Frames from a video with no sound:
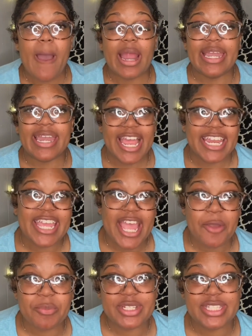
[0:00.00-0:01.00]

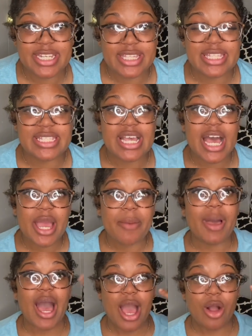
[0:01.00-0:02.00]
98% of the time,
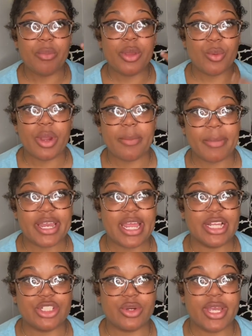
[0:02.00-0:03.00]
I'll be wearing my
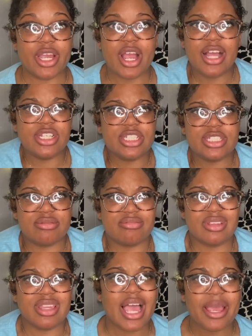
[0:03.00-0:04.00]
natural hair. I just
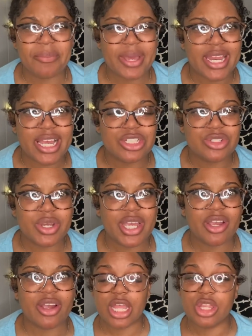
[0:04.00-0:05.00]
like my natural
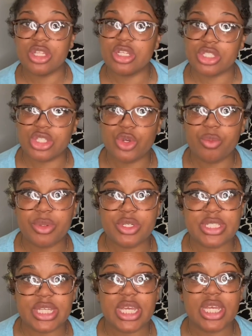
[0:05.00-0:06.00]
hair. I little
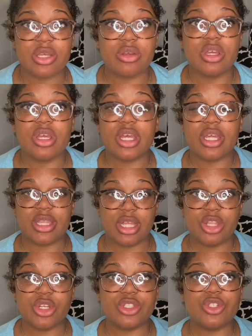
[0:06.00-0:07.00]
2%, that
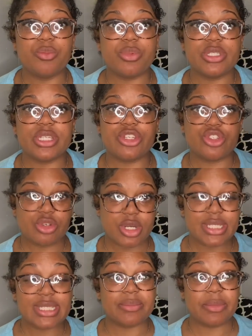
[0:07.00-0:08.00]
little 2%,
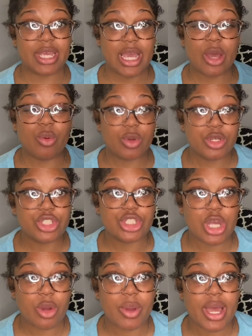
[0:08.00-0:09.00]
trust me, I will
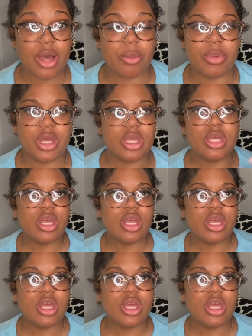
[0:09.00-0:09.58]
show out. But